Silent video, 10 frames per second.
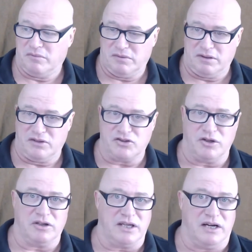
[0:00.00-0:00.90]

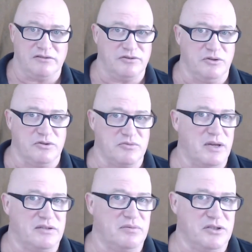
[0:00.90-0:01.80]
internal Kung Fu is
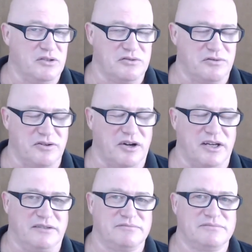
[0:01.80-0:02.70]
meant to be used for fighting.